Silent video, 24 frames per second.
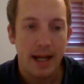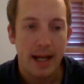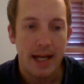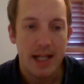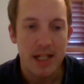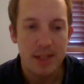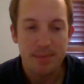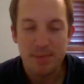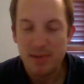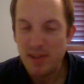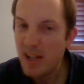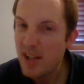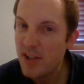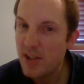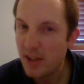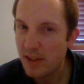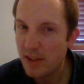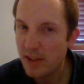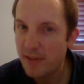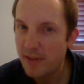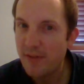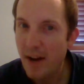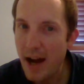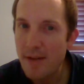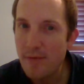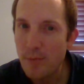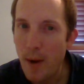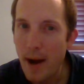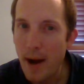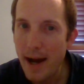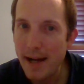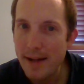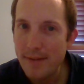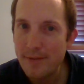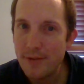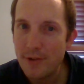has potentially 5
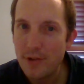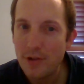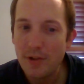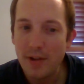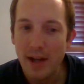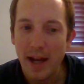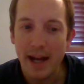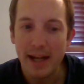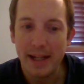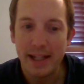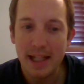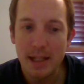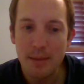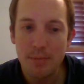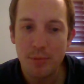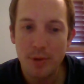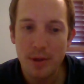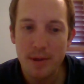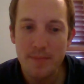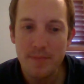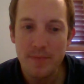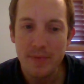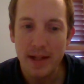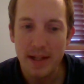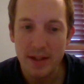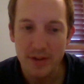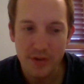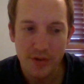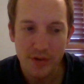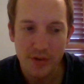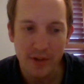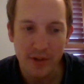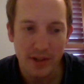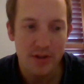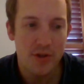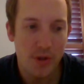wives at Hebron and
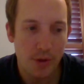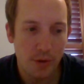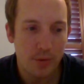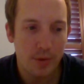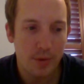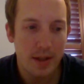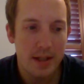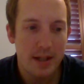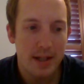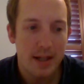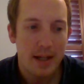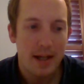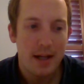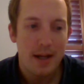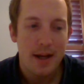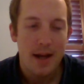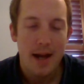6 children.